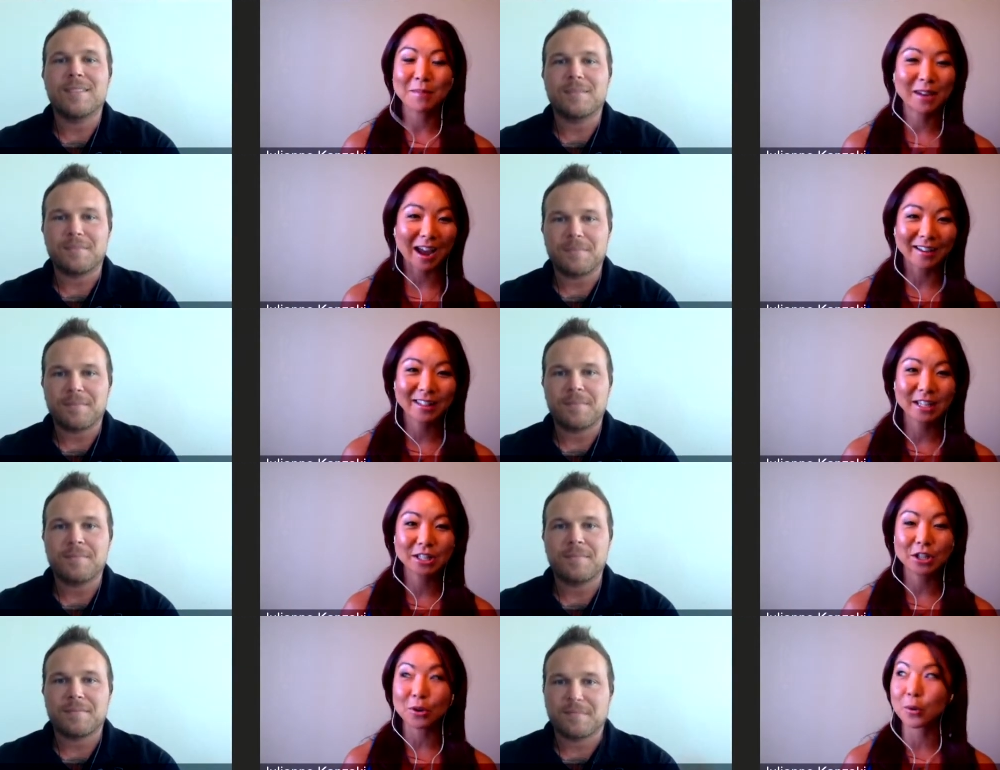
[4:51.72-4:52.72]
Speaker 1: an athlete,
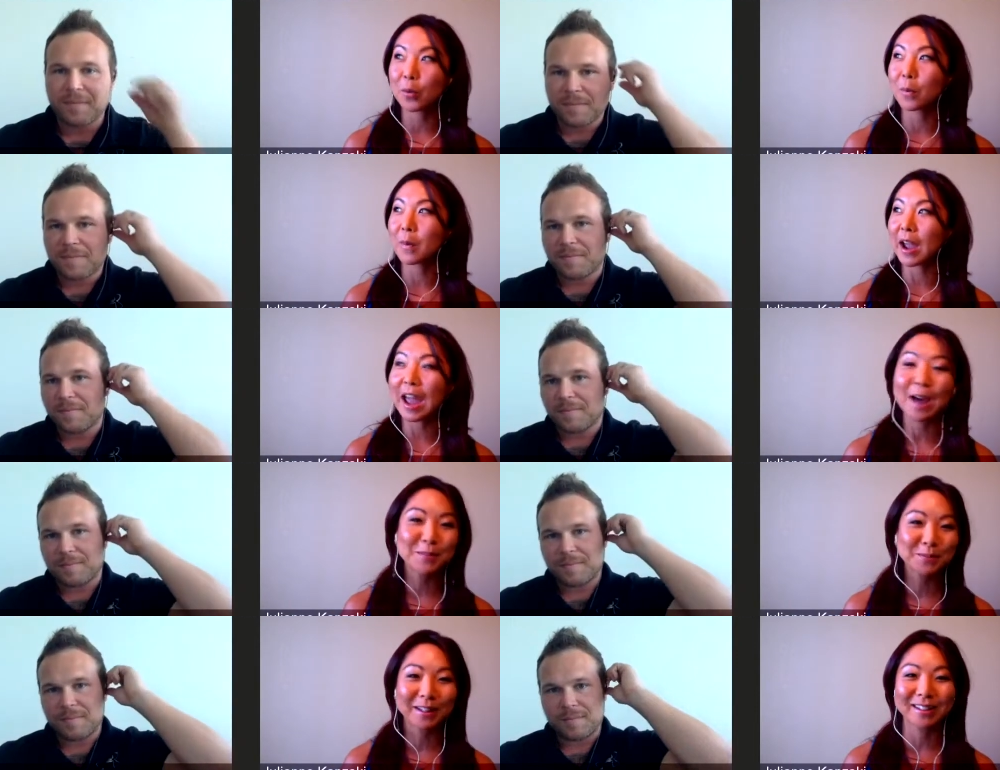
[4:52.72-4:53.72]
so my happy
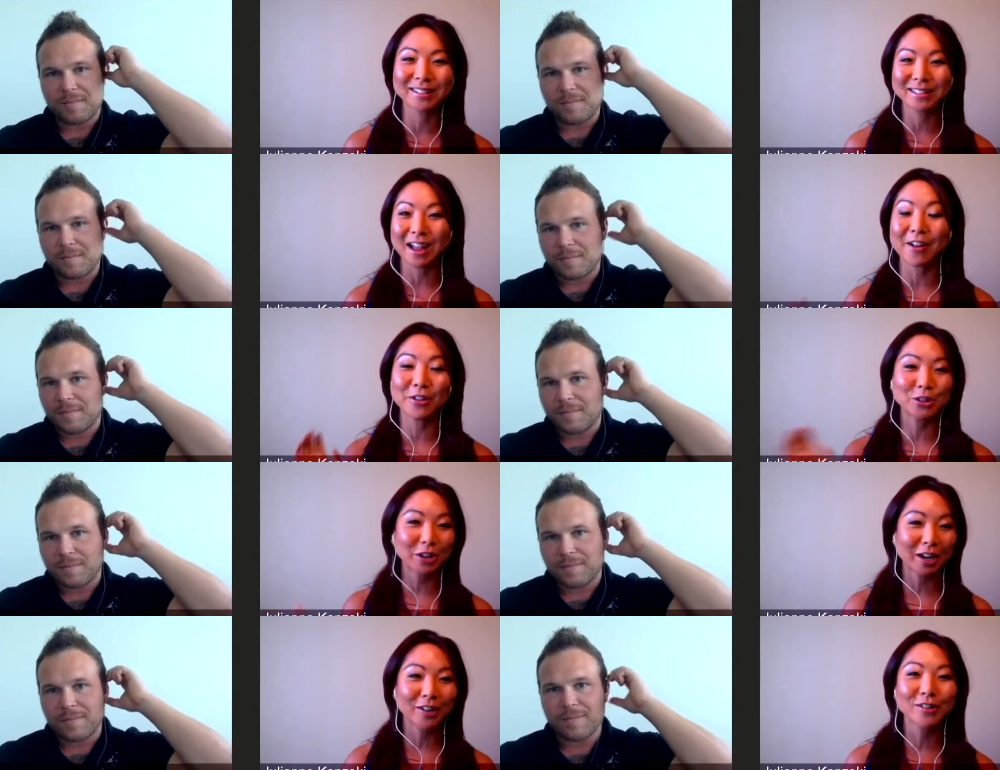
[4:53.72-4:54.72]
place is on the
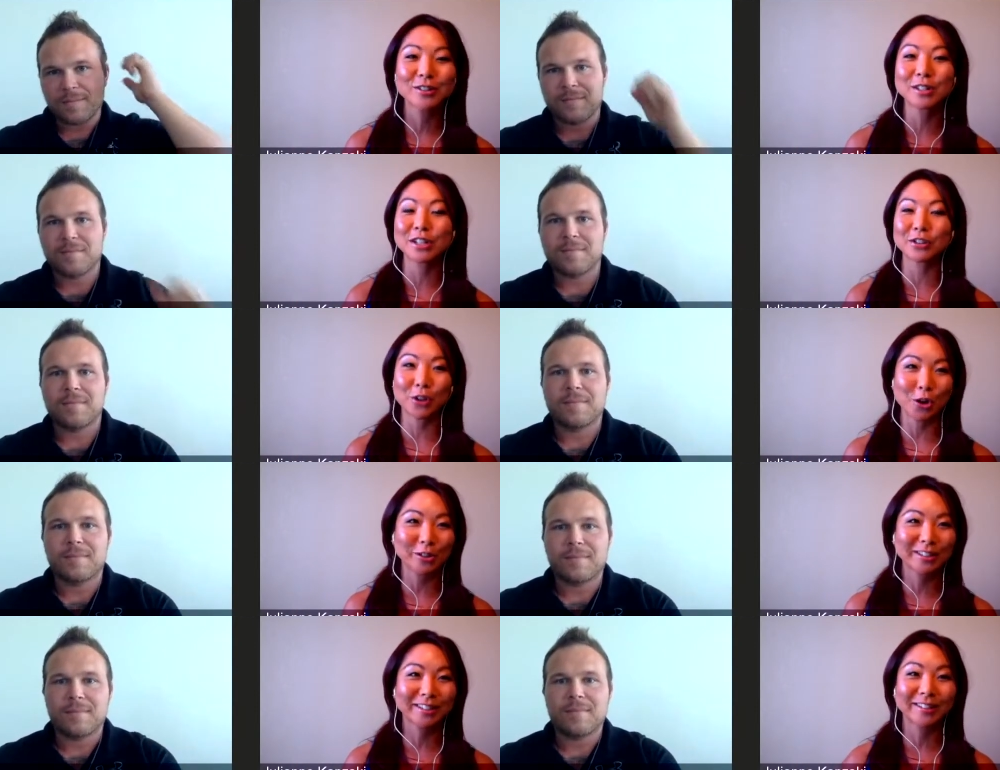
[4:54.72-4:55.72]
trails near the
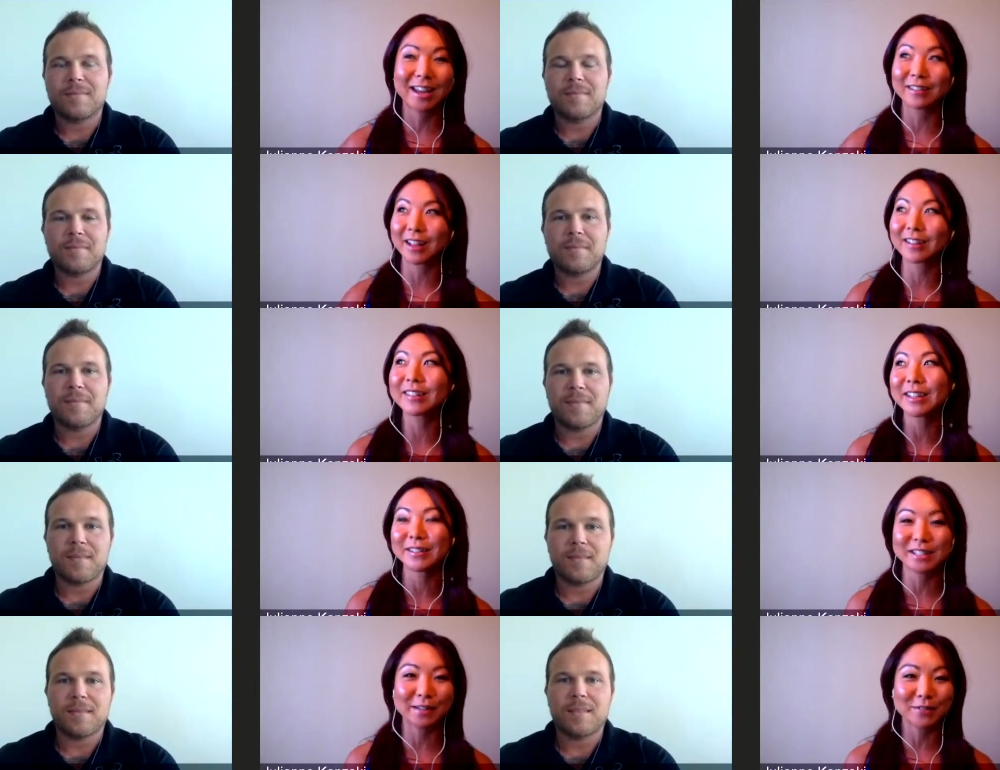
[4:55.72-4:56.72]
ocean. And luckily, in the
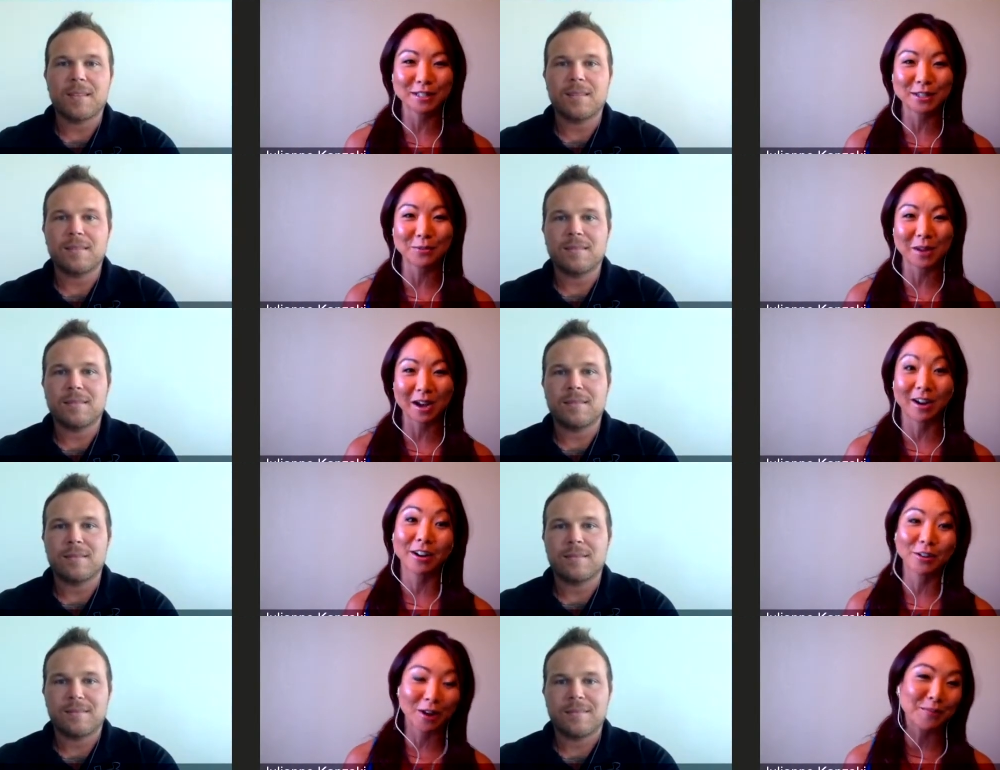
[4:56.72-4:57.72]
San Francisco Bay Area,
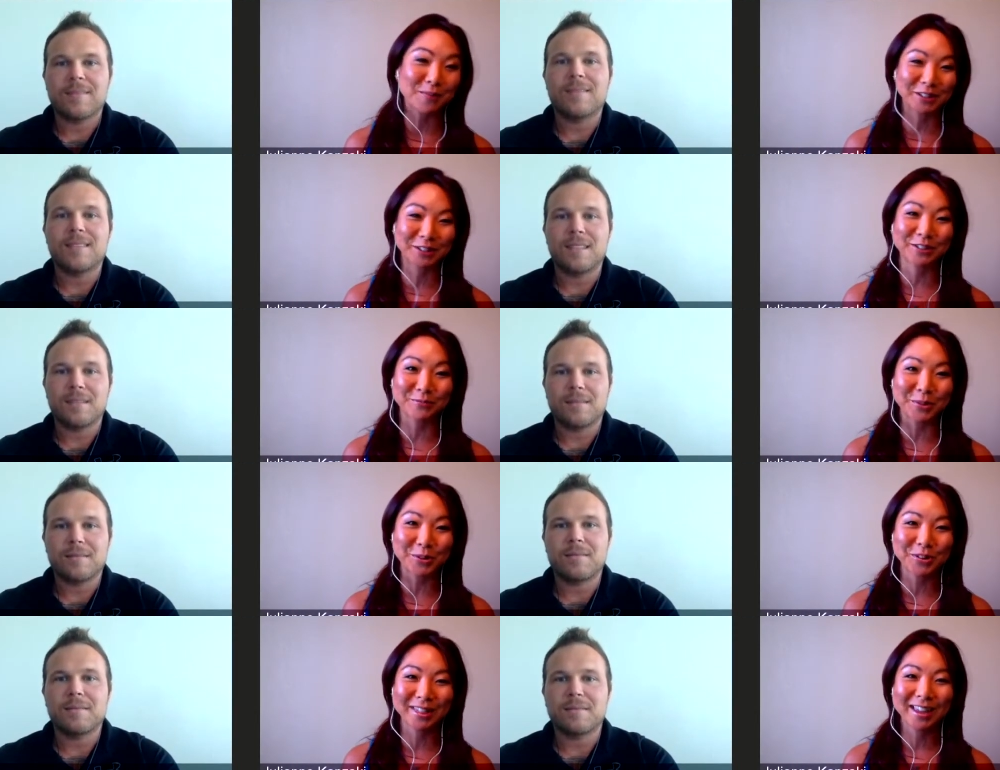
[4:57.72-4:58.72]
you have a mixture of
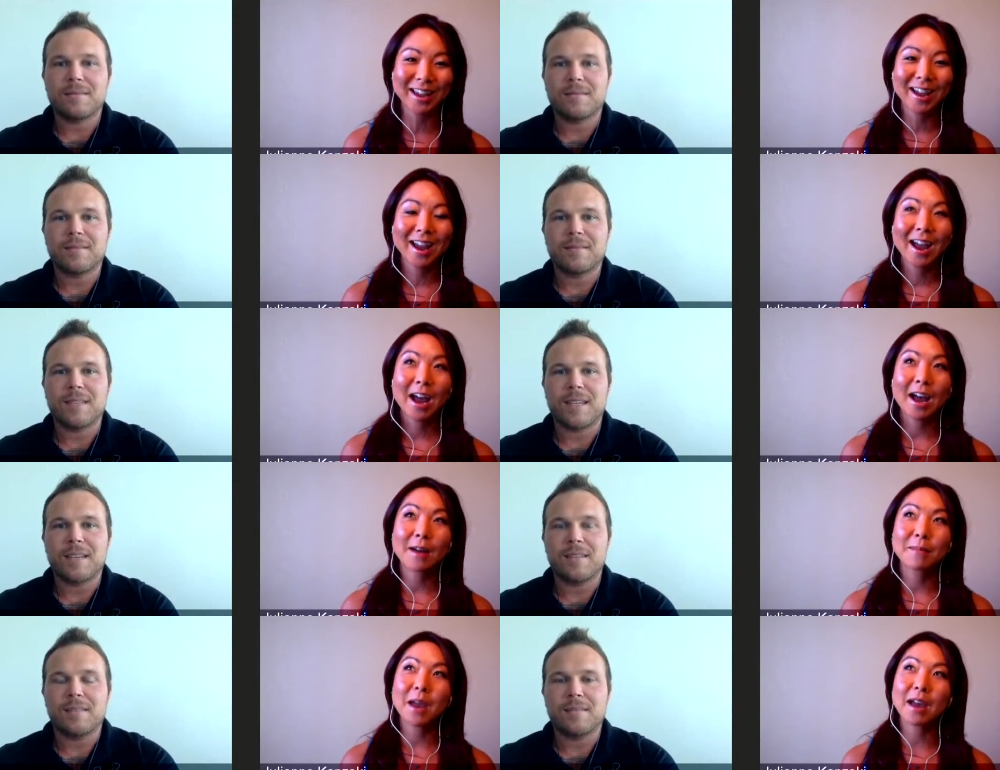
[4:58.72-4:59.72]
both. Yeah.
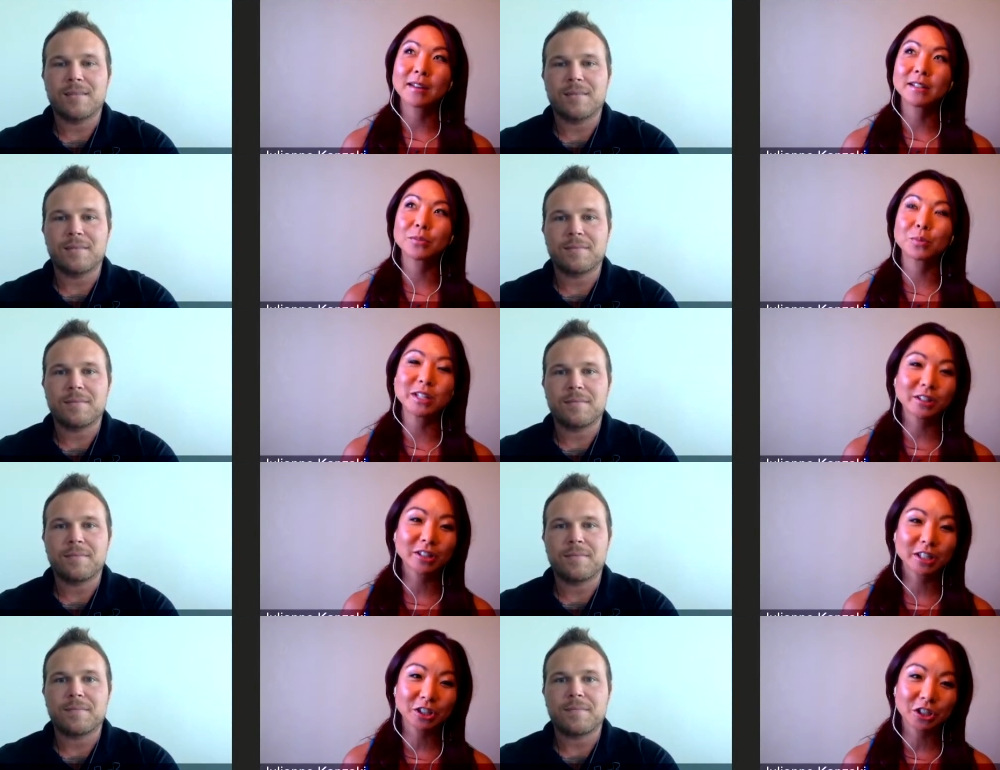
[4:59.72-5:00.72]
Um, and research
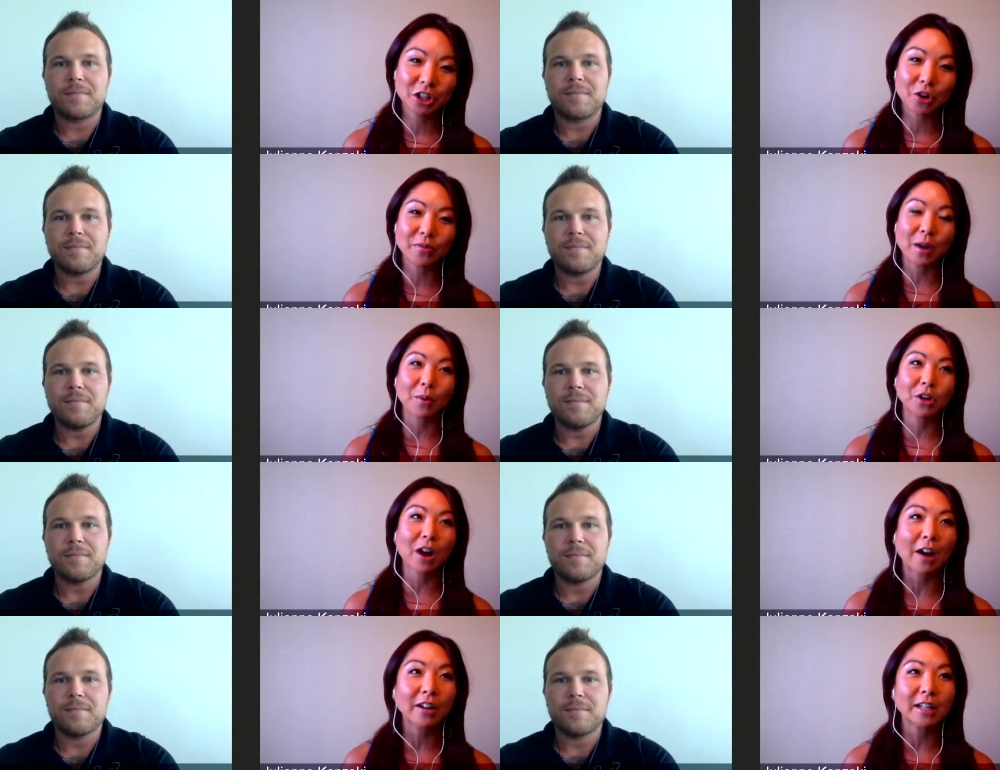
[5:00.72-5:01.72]
has shown that when you're
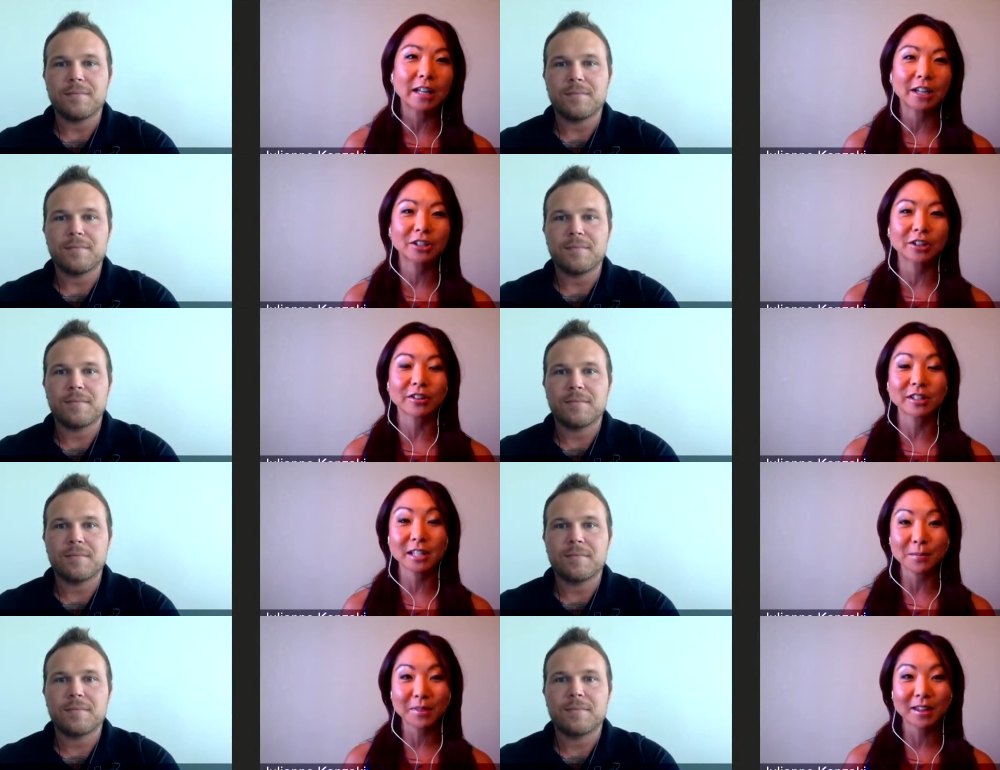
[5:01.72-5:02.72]
out in nature, there's
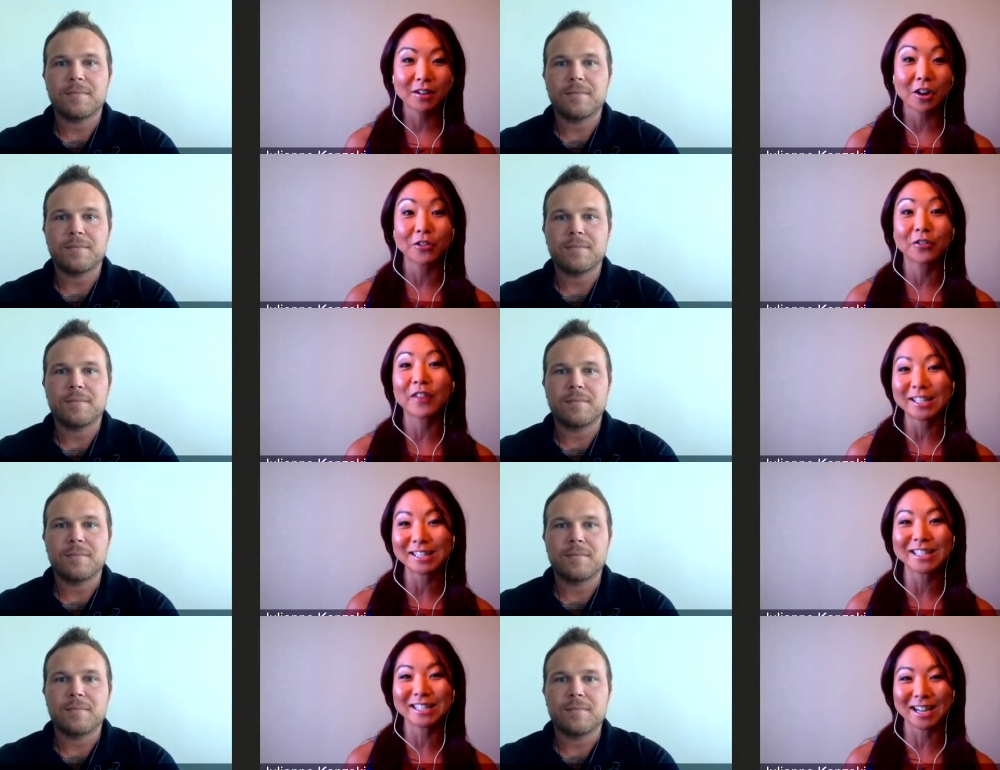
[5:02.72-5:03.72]
something called
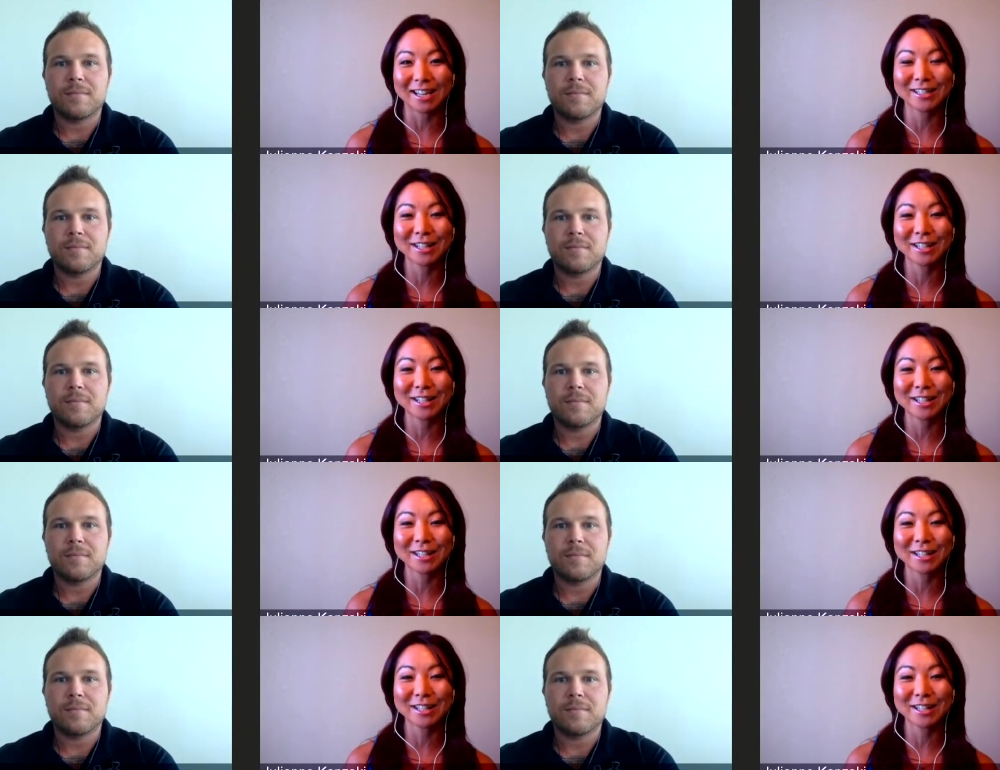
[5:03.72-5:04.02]
phytoncides,